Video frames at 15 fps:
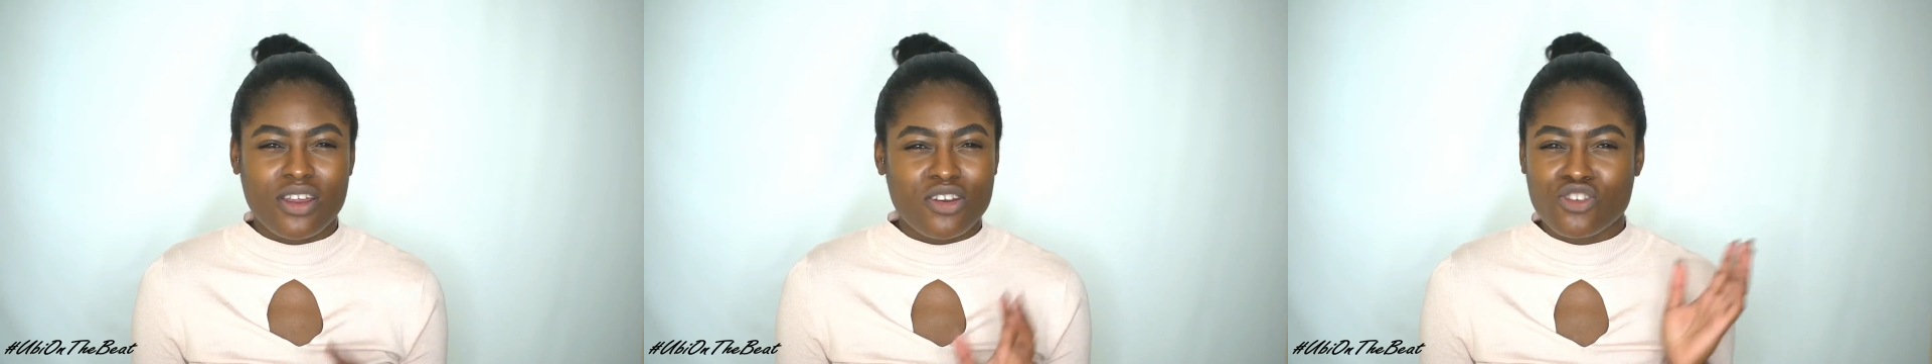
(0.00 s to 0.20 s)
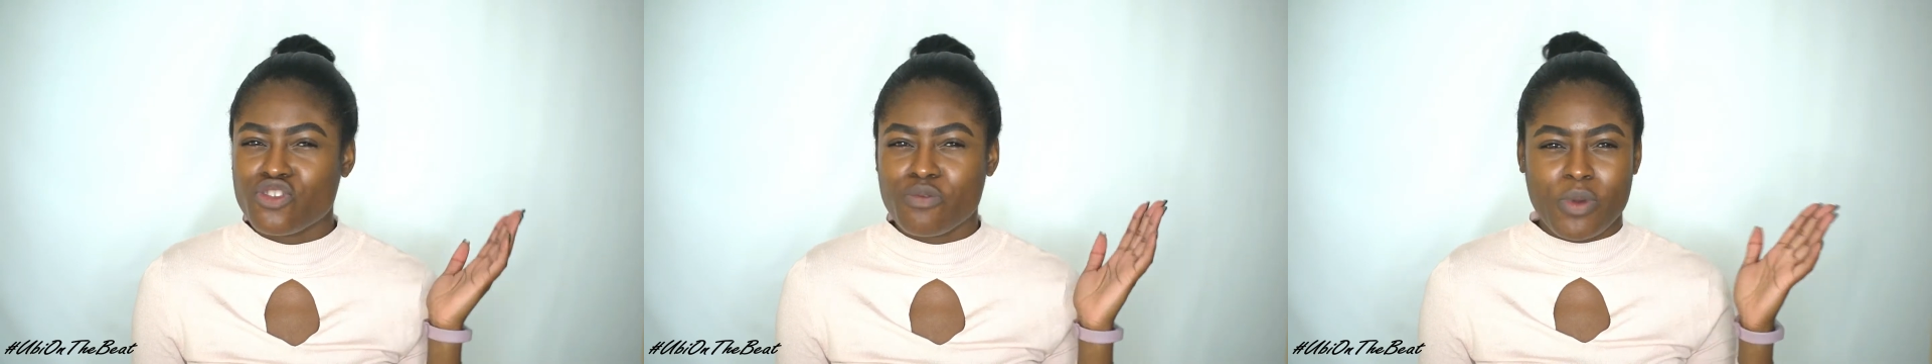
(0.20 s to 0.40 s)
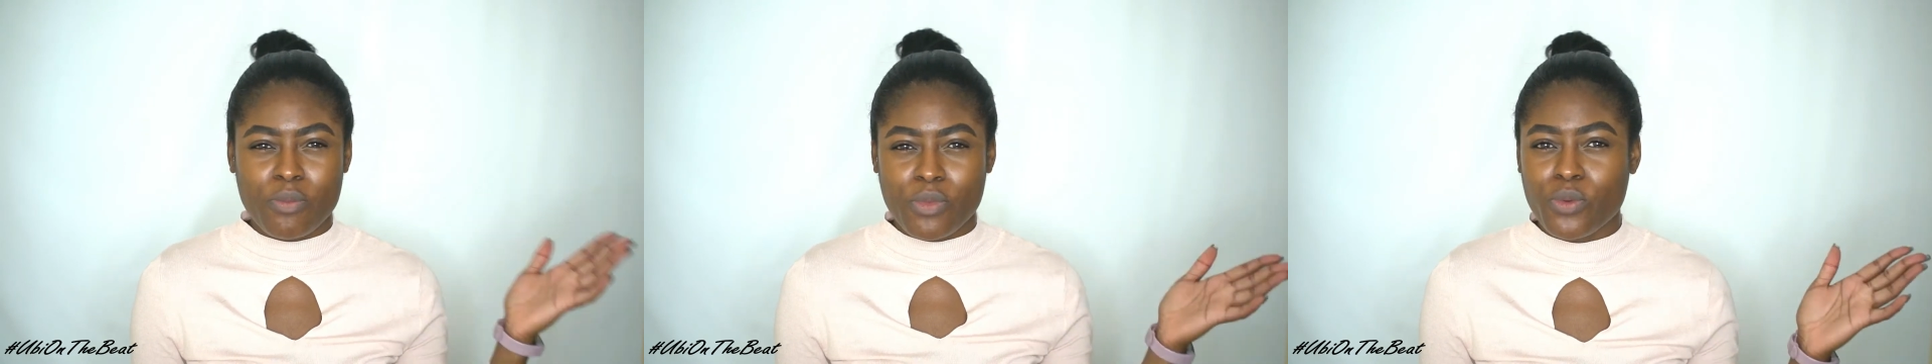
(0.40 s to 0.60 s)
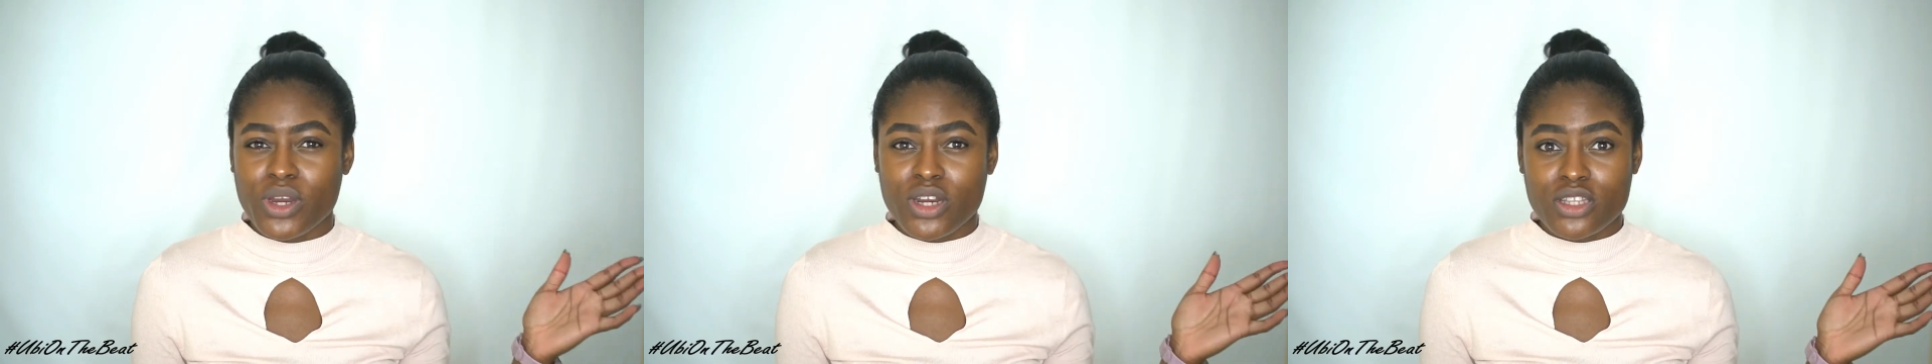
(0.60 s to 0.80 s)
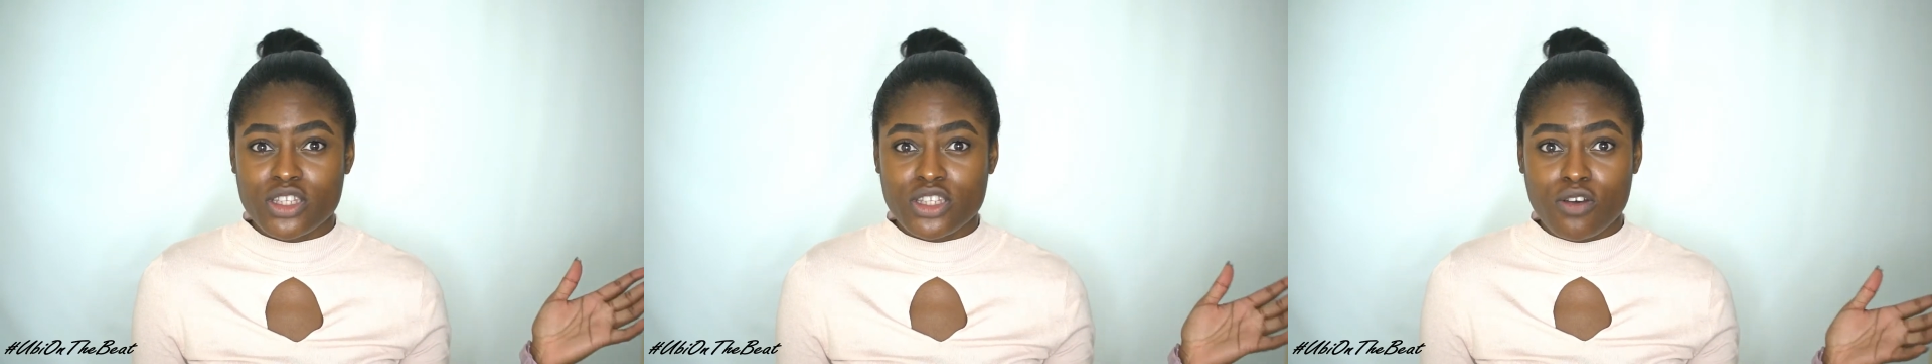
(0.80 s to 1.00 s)
I don't remember
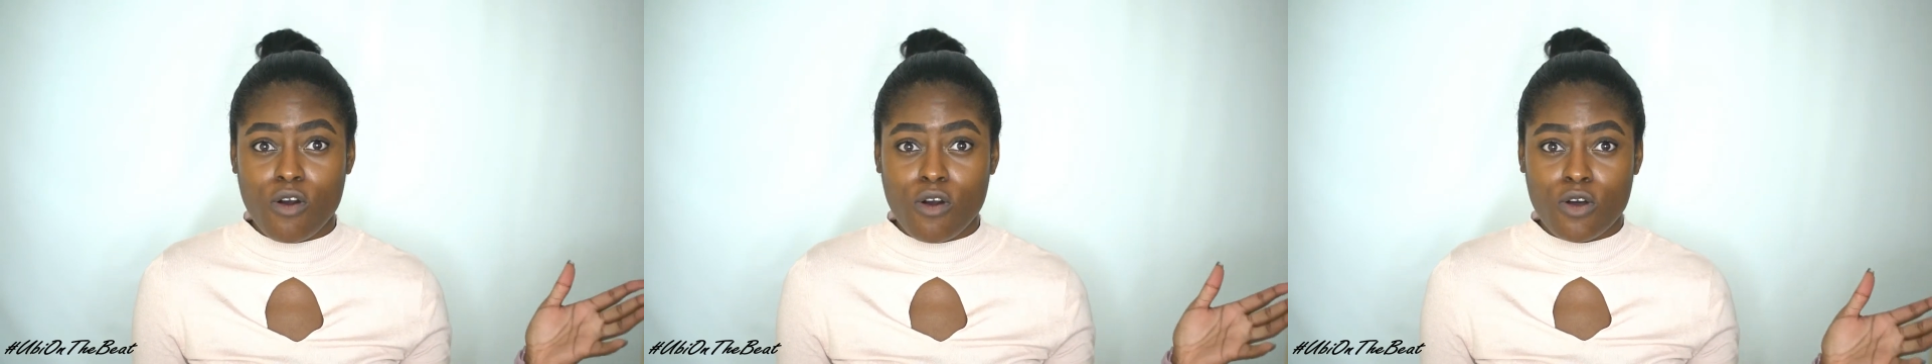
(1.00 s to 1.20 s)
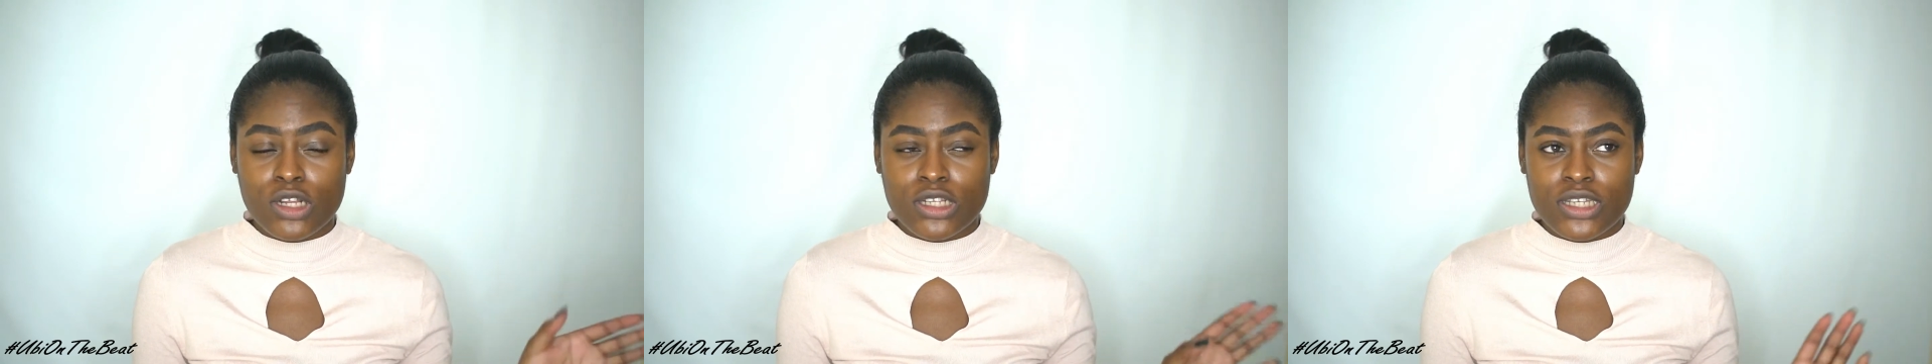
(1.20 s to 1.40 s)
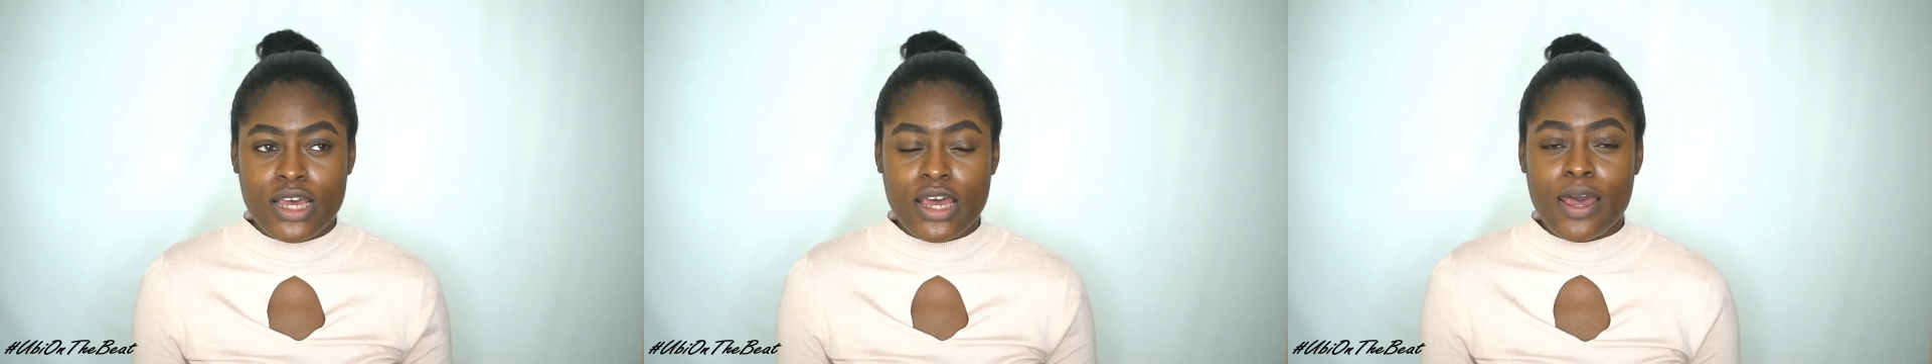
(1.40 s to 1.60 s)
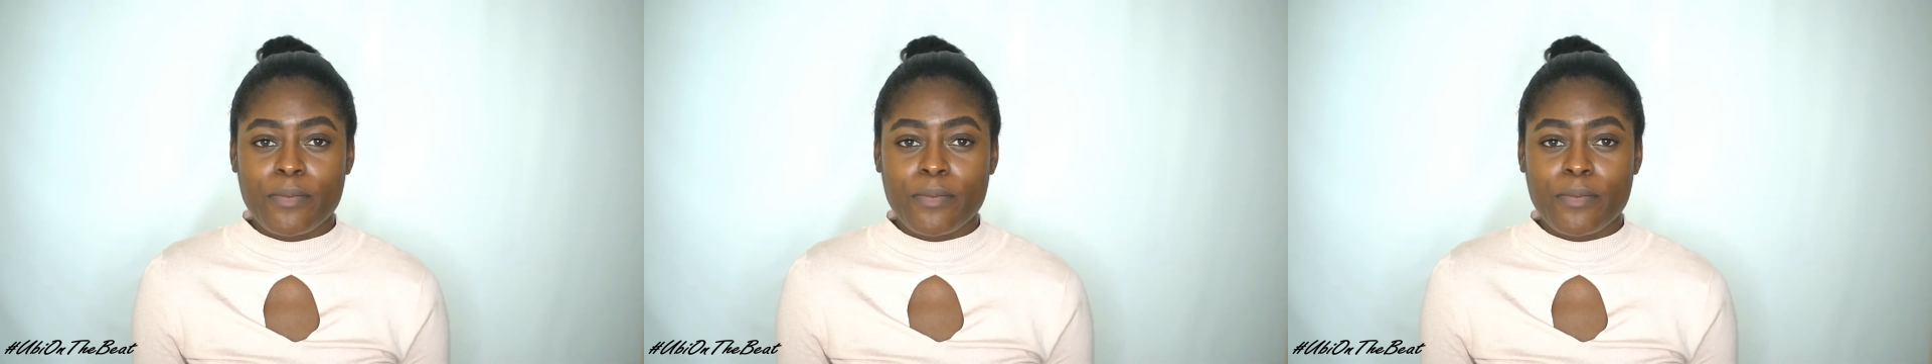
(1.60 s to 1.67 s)
what it's called,